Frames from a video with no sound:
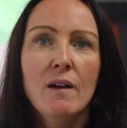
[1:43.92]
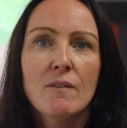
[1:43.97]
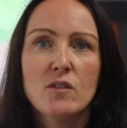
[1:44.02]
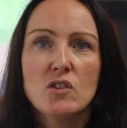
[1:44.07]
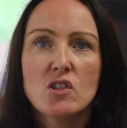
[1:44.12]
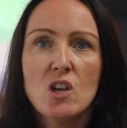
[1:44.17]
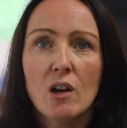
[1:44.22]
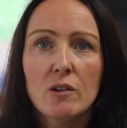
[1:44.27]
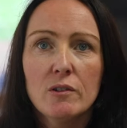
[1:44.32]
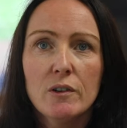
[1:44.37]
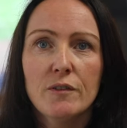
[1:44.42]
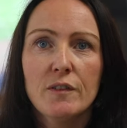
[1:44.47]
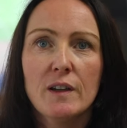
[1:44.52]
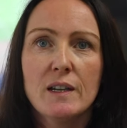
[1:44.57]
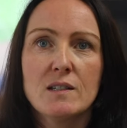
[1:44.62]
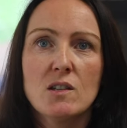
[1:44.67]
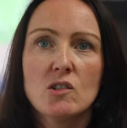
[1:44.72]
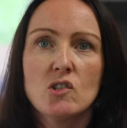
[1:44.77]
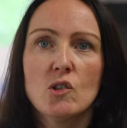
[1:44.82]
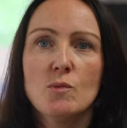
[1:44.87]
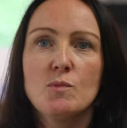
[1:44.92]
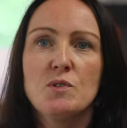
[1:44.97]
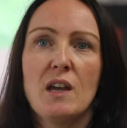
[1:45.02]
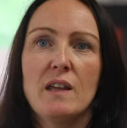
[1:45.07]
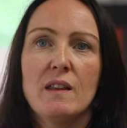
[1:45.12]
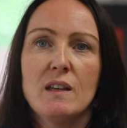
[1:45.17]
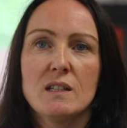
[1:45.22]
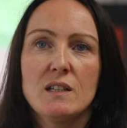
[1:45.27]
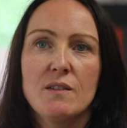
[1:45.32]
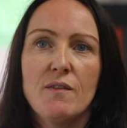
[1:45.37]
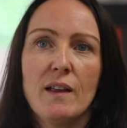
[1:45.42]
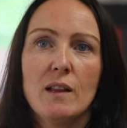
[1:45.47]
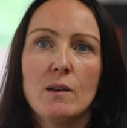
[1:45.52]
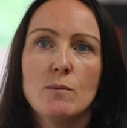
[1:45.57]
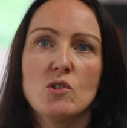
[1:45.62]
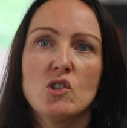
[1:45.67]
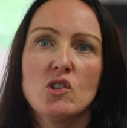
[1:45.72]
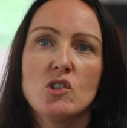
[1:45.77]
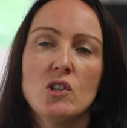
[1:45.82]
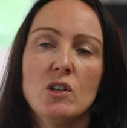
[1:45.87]
Photography is a subject that
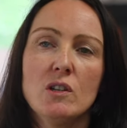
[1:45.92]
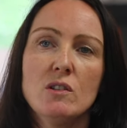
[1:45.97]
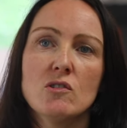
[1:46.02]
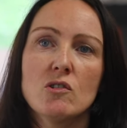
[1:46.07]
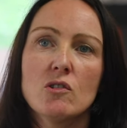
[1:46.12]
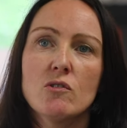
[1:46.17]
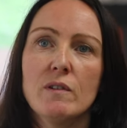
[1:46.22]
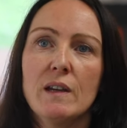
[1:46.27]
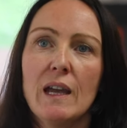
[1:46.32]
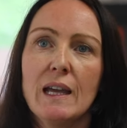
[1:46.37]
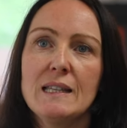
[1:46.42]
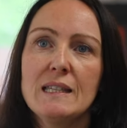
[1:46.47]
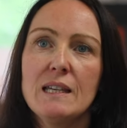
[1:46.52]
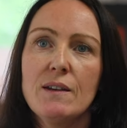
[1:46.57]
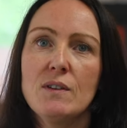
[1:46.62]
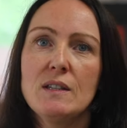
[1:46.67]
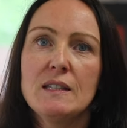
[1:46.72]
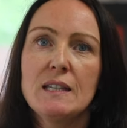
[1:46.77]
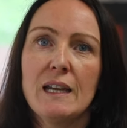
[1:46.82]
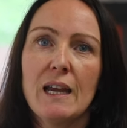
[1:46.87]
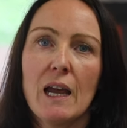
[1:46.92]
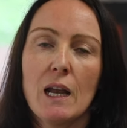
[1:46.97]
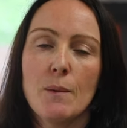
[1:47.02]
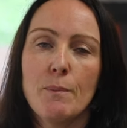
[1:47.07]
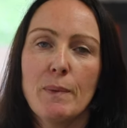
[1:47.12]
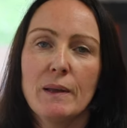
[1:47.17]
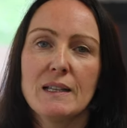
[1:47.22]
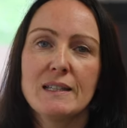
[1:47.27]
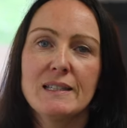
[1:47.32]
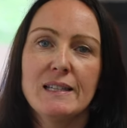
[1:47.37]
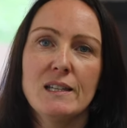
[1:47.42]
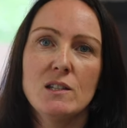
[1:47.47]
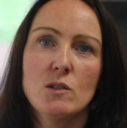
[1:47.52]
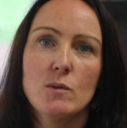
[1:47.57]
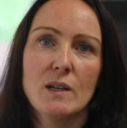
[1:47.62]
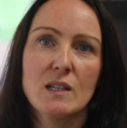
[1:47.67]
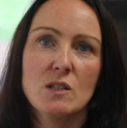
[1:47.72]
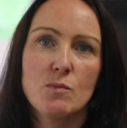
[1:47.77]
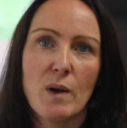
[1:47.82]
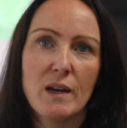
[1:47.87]
develops students' creativity and ability
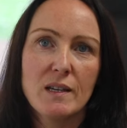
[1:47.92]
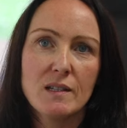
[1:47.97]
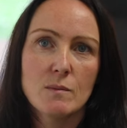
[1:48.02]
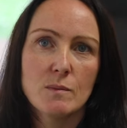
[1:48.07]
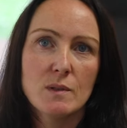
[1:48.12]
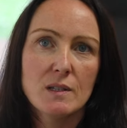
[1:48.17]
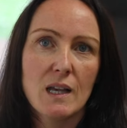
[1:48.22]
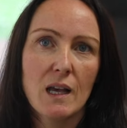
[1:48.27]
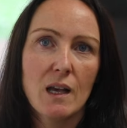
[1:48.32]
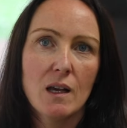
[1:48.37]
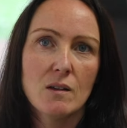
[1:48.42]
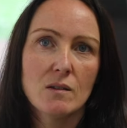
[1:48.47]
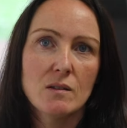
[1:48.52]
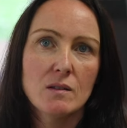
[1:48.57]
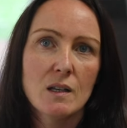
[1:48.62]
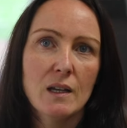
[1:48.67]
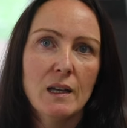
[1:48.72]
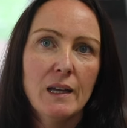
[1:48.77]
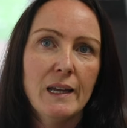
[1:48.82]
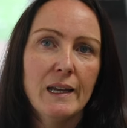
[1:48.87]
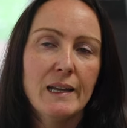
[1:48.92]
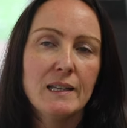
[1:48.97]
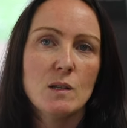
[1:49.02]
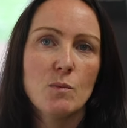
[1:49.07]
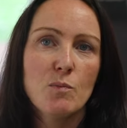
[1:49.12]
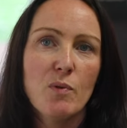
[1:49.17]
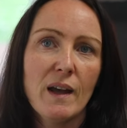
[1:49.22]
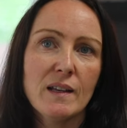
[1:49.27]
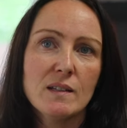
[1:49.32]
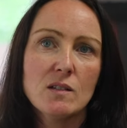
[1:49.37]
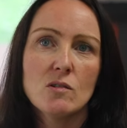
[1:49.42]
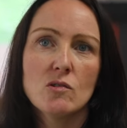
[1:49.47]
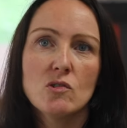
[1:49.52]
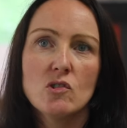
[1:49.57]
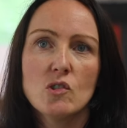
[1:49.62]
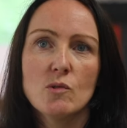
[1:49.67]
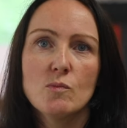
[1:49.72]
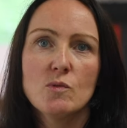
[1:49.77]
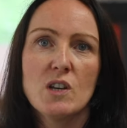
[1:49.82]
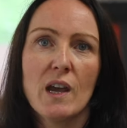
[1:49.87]
to express themselves. It's a practical
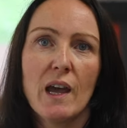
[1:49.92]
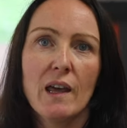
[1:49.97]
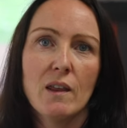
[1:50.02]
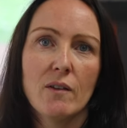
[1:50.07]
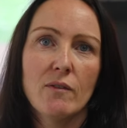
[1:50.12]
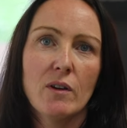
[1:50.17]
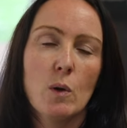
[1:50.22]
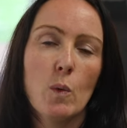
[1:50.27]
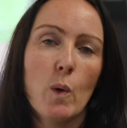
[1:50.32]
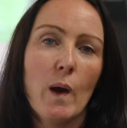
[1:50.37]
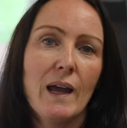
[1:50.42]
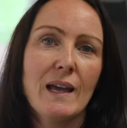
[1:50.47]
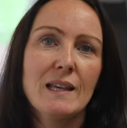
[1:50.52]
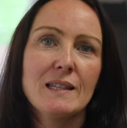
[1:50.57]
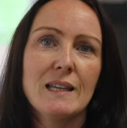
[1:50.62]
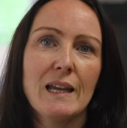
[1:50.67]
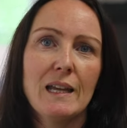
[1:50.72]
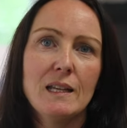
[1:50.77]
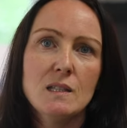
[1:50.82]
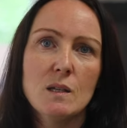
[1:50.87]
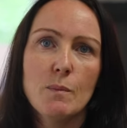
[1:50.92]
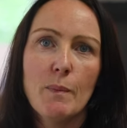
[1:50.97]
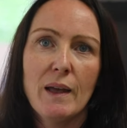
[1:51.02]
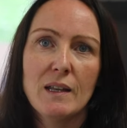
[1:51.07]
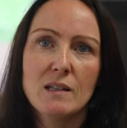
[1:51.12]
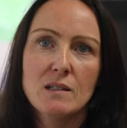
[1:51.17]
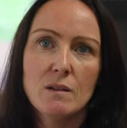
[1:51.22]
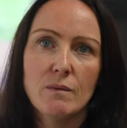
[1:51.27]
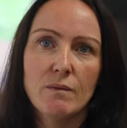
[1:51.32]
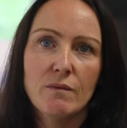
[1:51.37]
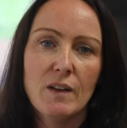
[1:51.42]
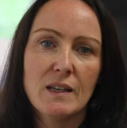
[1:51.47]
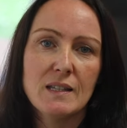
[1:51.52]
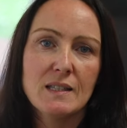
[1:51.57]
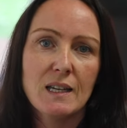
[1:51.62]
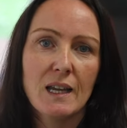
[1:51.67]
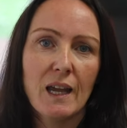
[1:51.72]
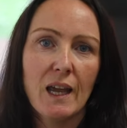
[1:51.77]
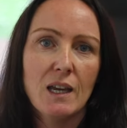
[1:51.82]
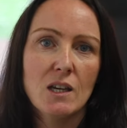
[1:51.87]
subject that requires independent
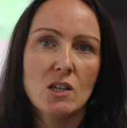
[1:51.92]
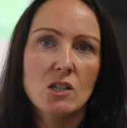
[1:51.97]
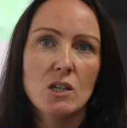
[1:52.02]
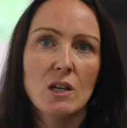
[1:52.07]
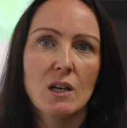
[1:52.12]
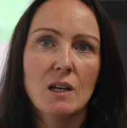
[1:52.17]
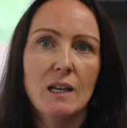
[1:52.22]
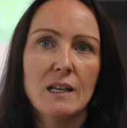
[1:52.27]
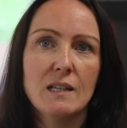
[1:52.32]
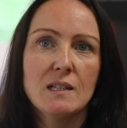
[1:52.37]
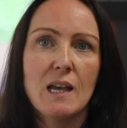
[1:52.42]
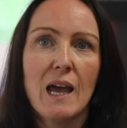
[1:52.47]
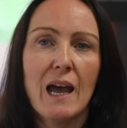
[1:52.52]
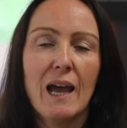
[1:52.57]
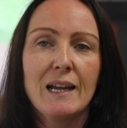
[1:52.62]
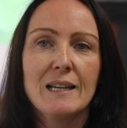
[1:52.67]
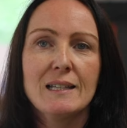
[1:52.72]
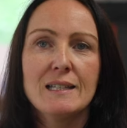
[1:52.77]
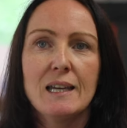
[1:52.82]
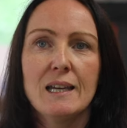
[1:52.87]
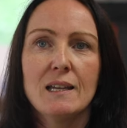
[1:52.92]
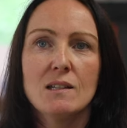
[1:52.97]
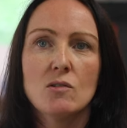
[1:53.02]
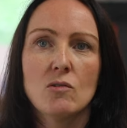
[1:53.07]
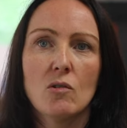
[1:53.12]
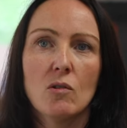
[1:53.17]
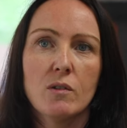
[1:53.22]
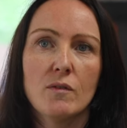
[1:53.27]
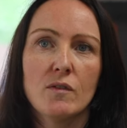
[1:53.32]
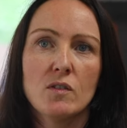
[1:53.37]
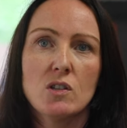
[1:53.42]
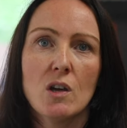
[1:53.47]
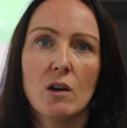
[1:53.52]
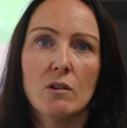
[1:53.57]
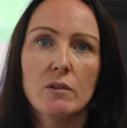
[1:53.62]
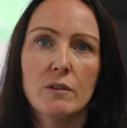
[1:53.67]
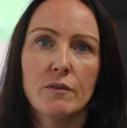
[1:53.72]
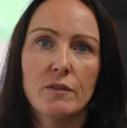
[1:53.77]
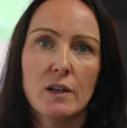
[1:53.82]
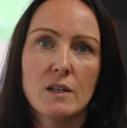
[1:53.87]
investigation into ideas and other
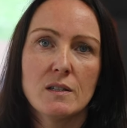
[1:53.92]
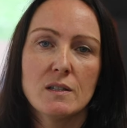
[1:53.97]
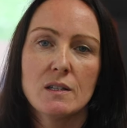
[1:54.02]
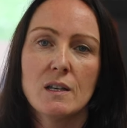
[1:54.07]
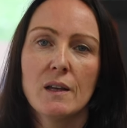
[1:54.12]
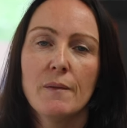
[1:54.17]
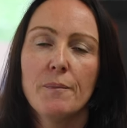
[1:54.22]
photographers